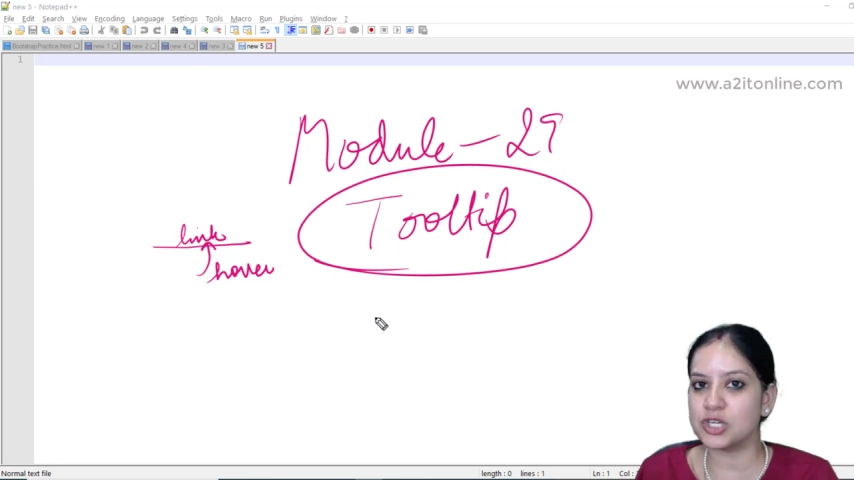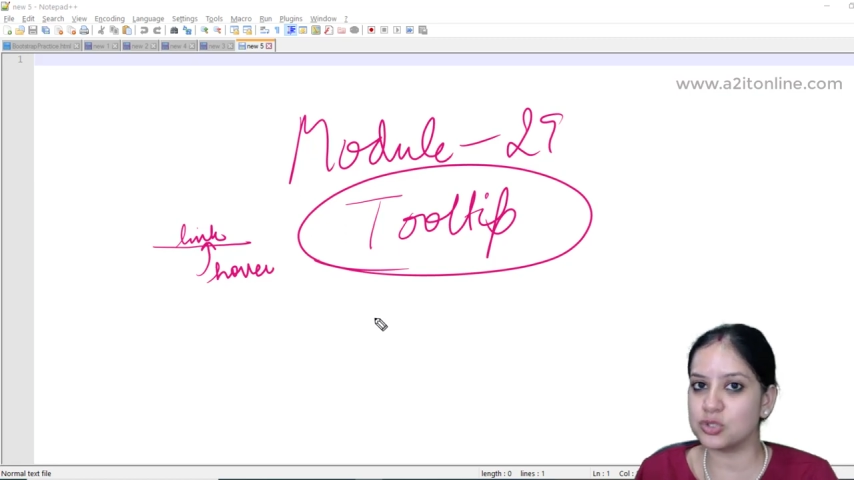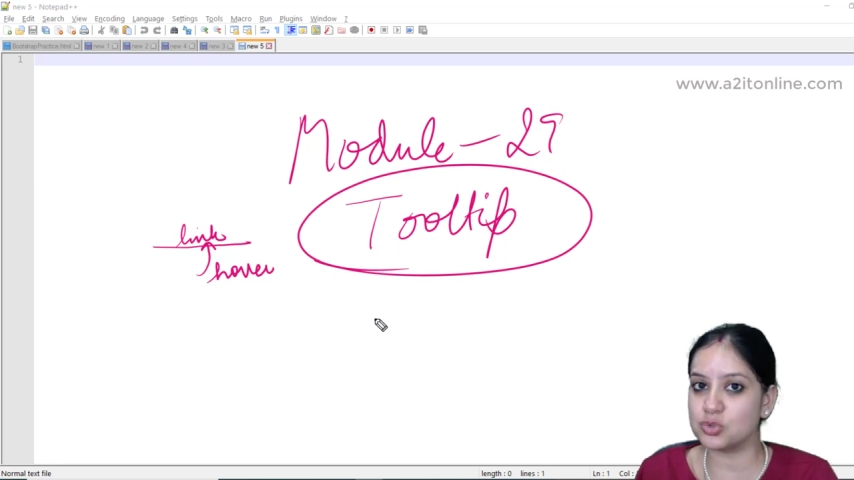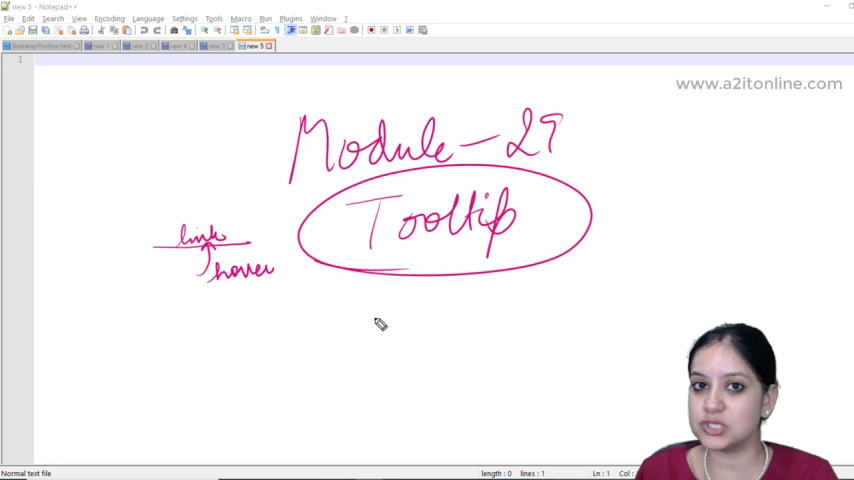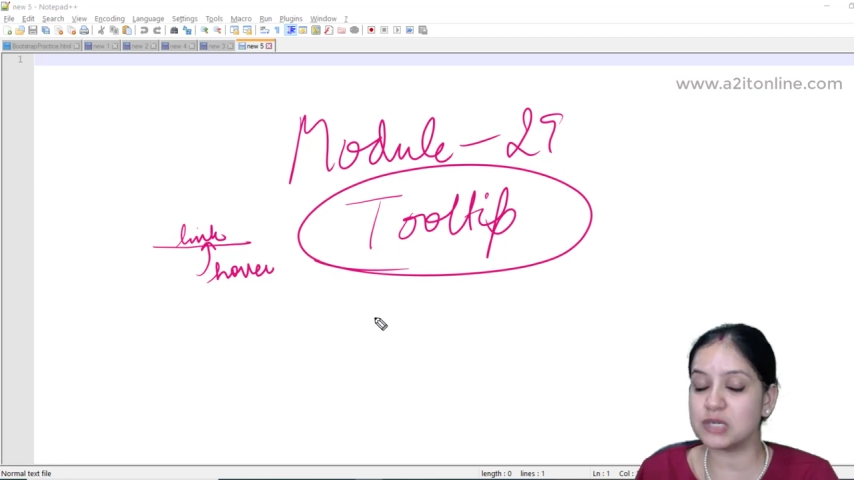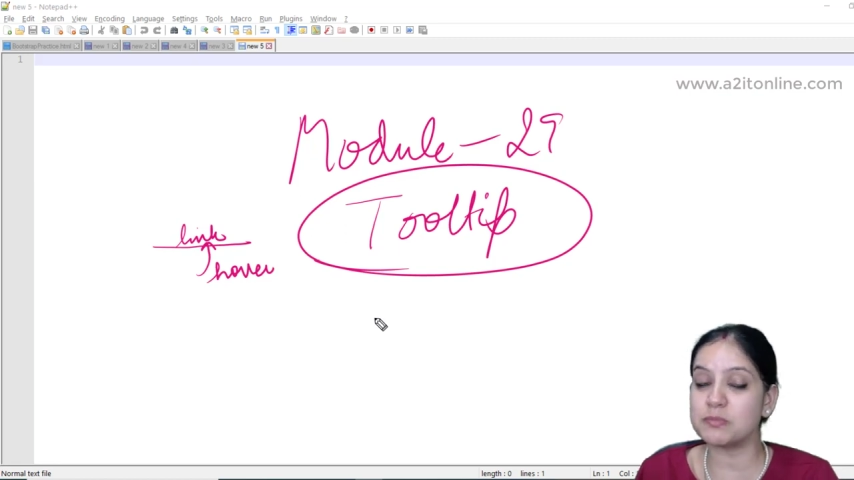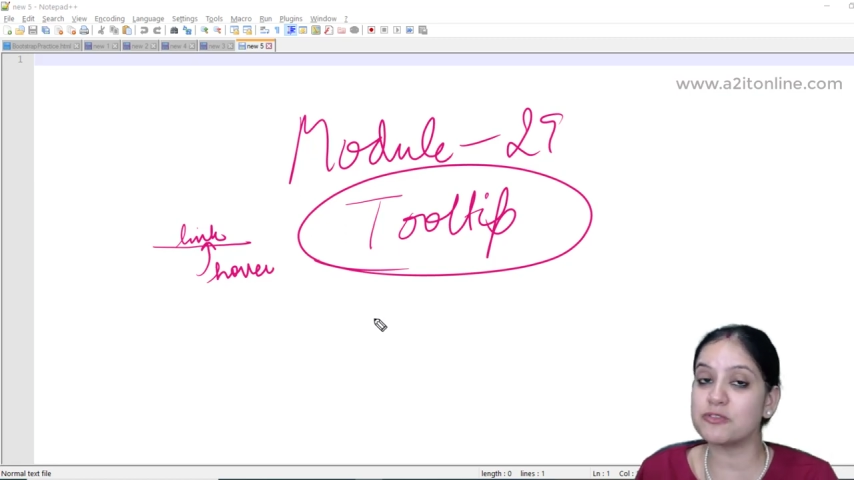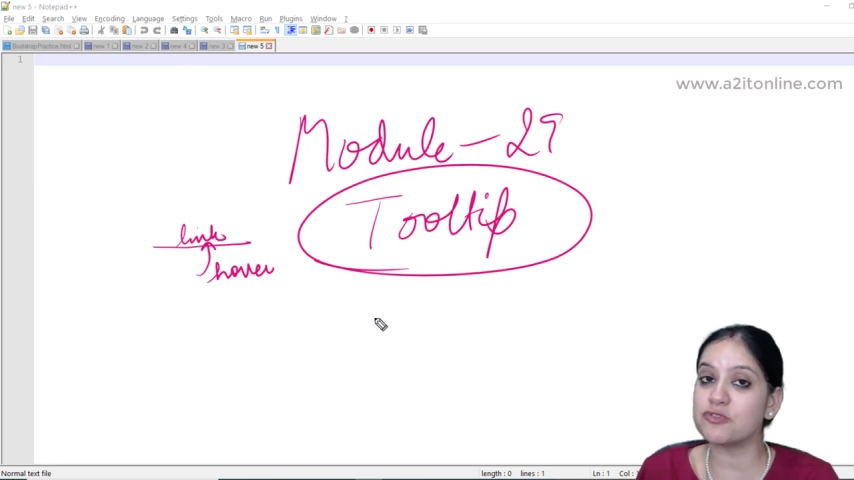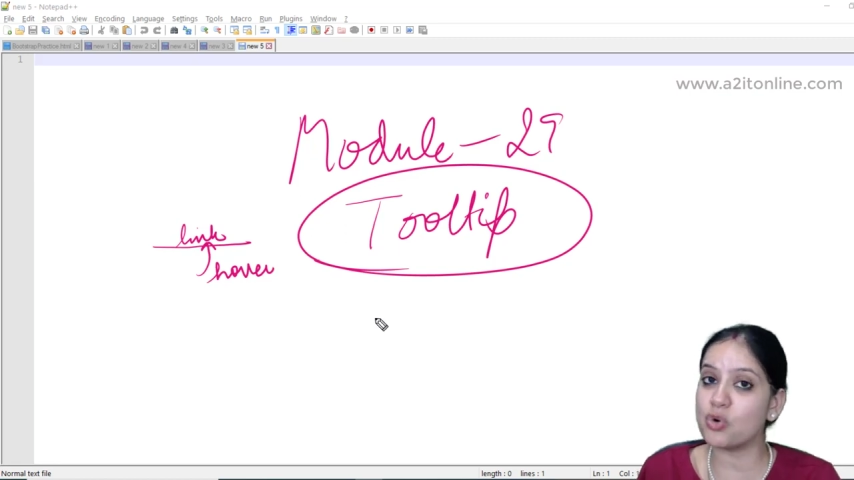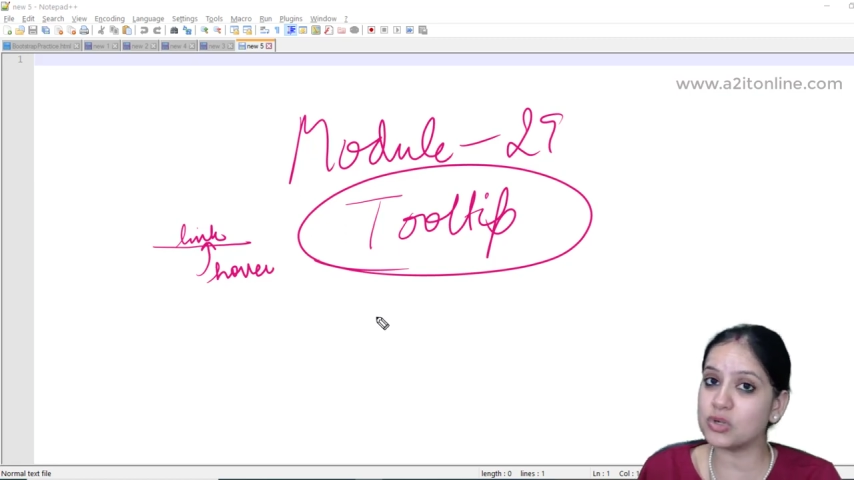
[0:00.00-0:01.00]
the user
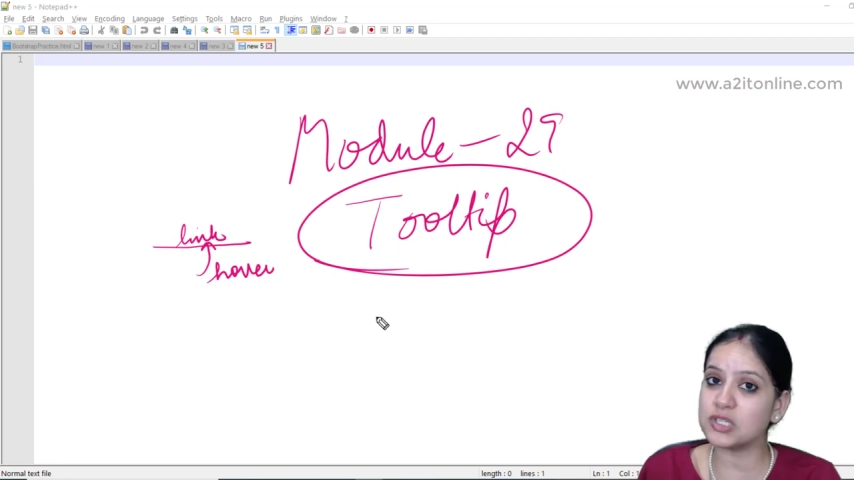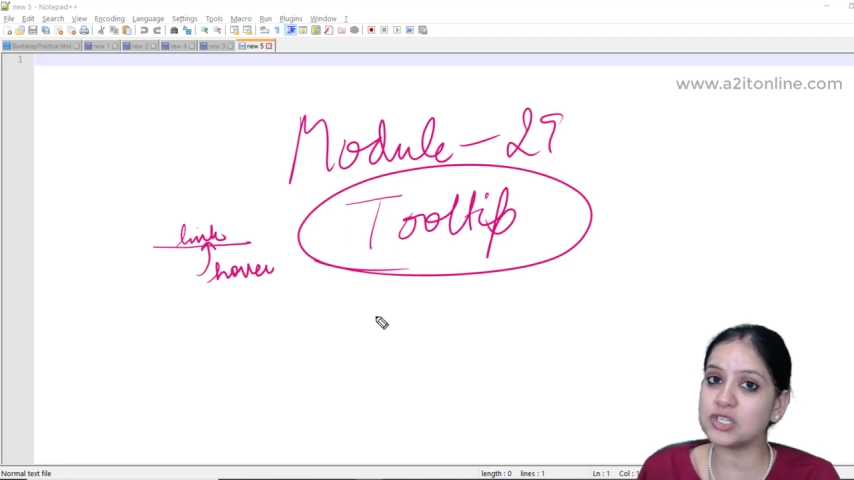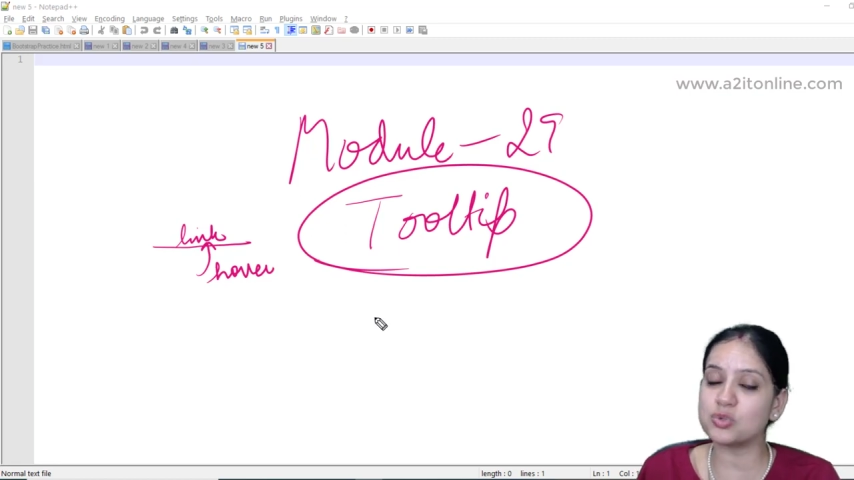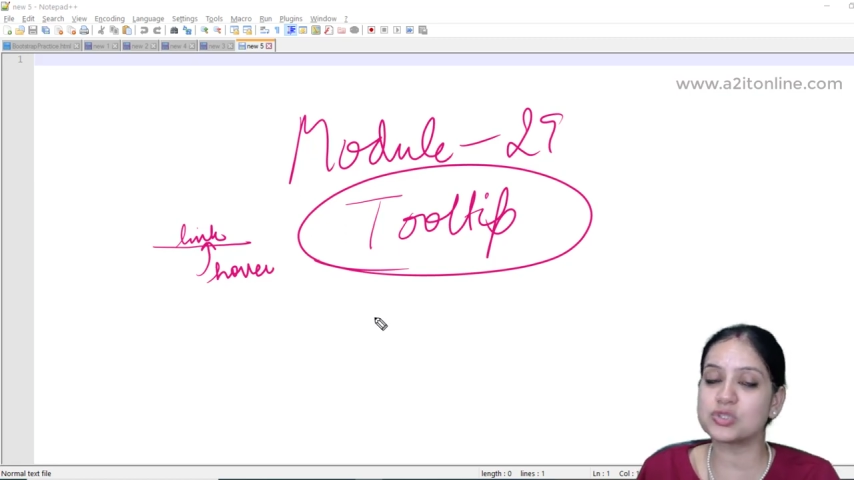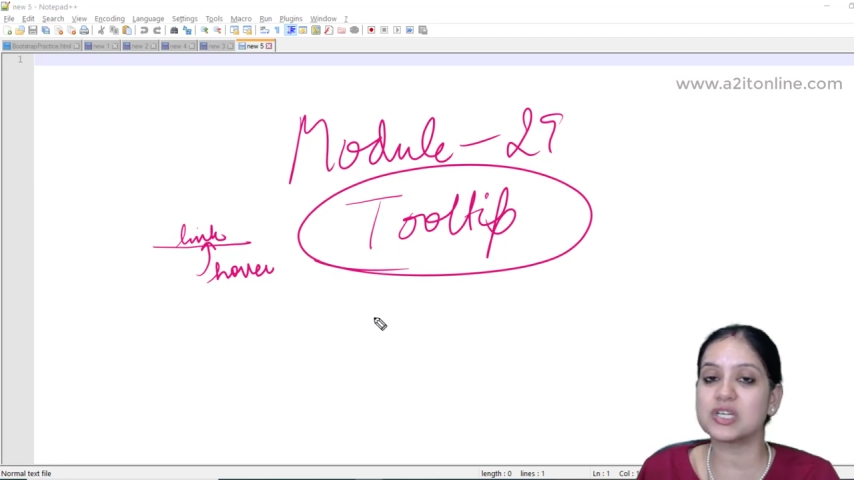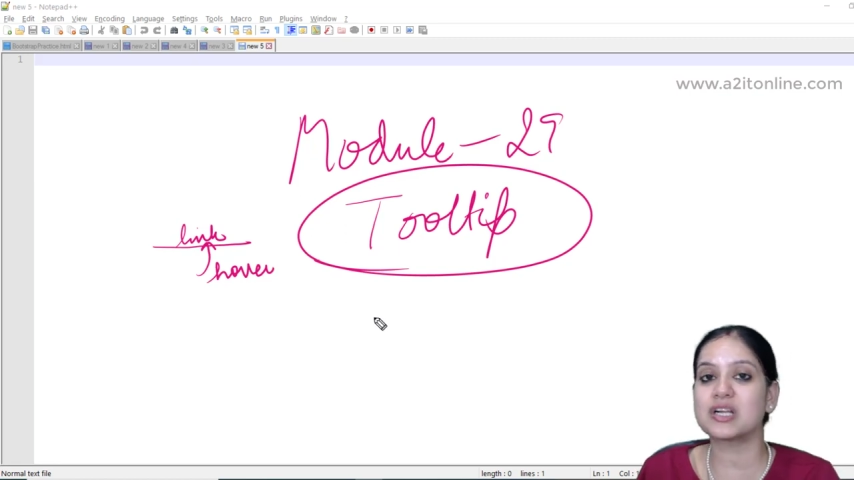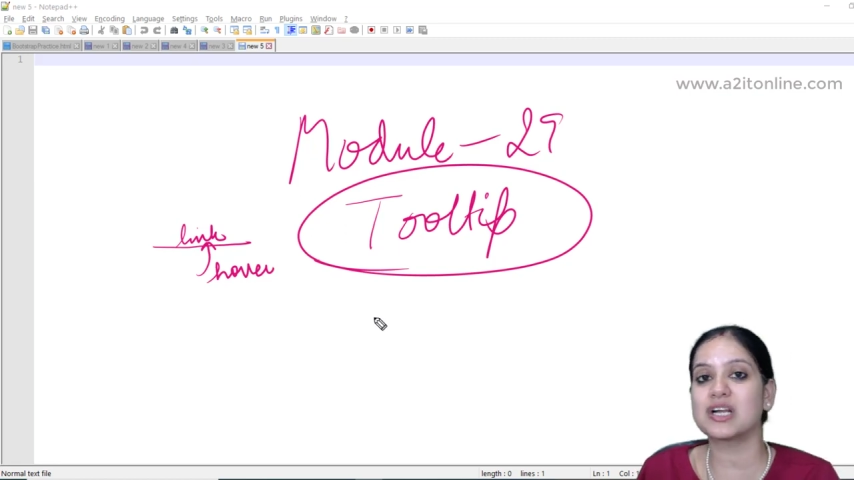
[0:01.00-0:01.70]
before the user